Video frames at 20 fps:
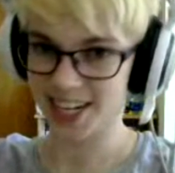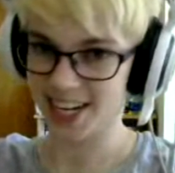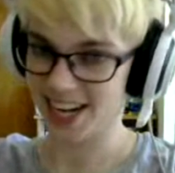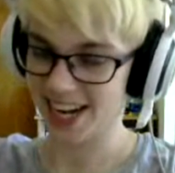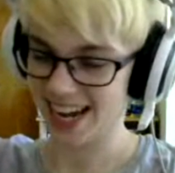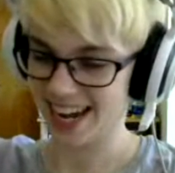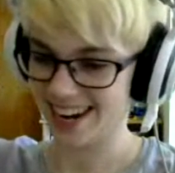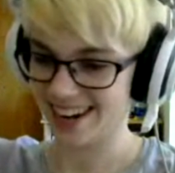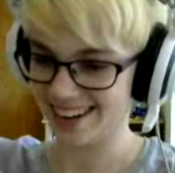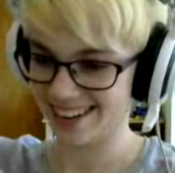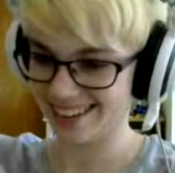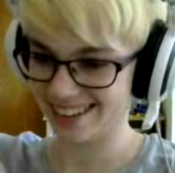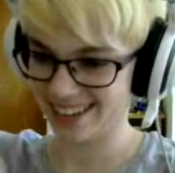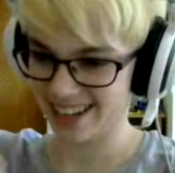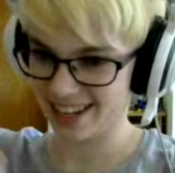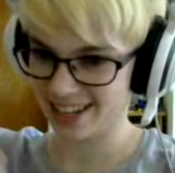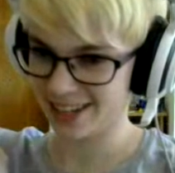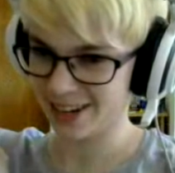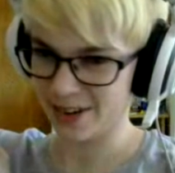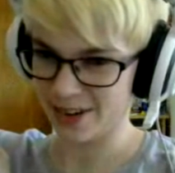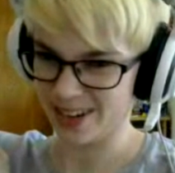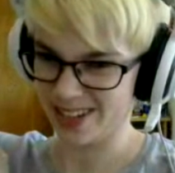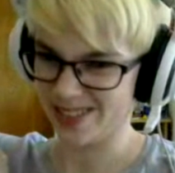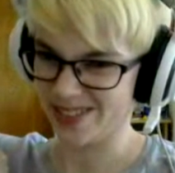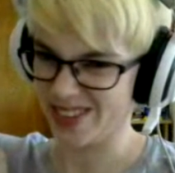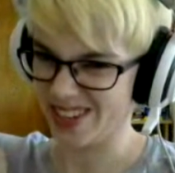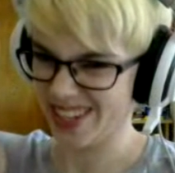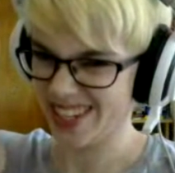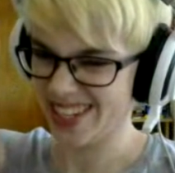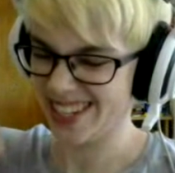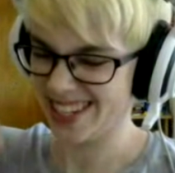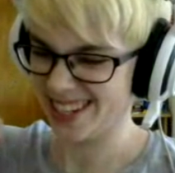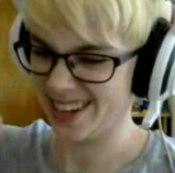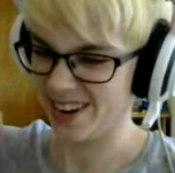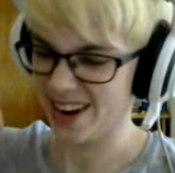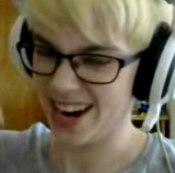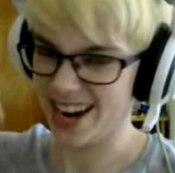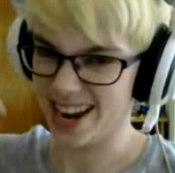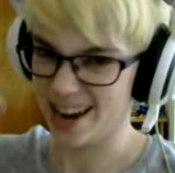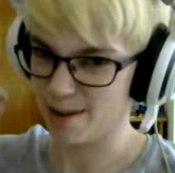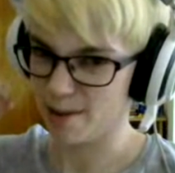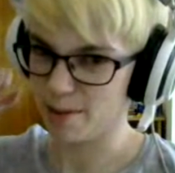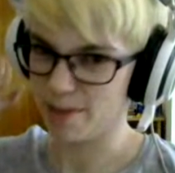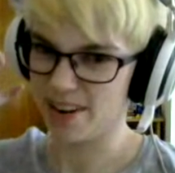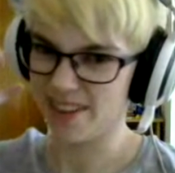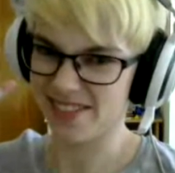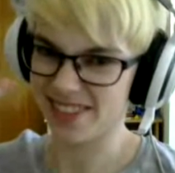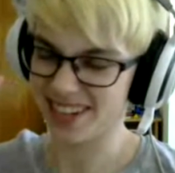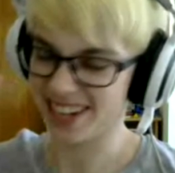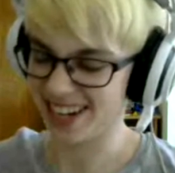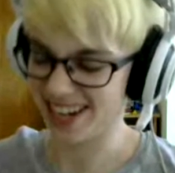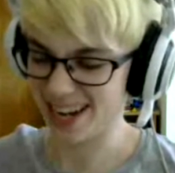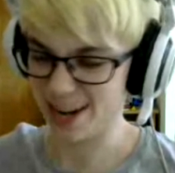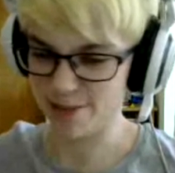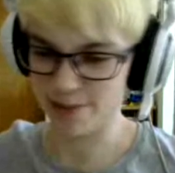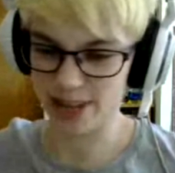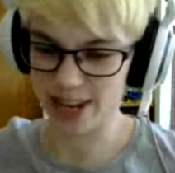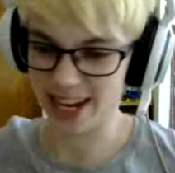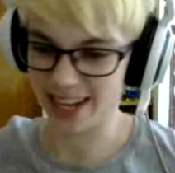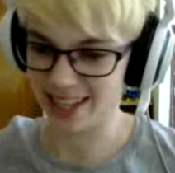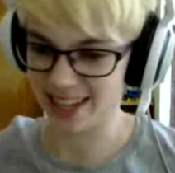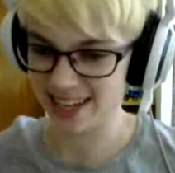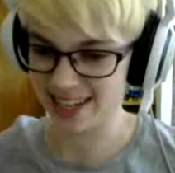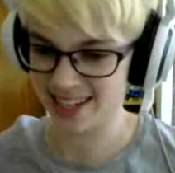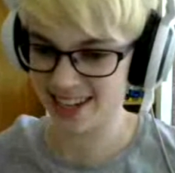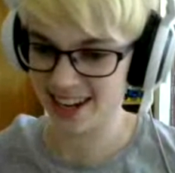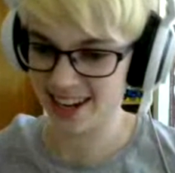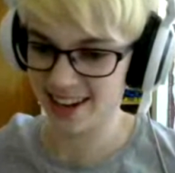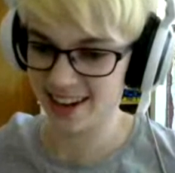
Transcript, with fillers: Again, it's always fun. This is a great game. I'm definitely going to keep playing this.